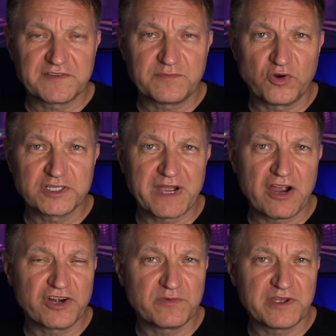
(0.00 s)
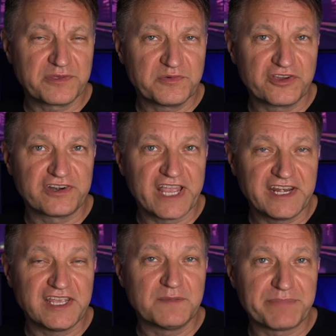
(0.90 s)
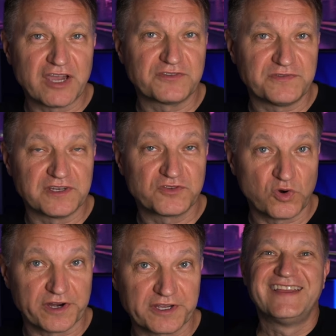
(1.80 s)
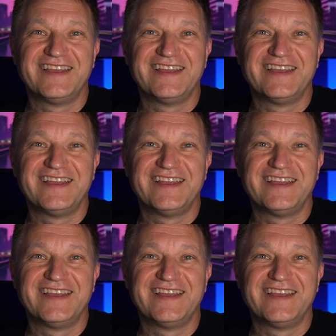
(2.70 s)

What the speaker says: horsepower and around 380 pound-feet of torque.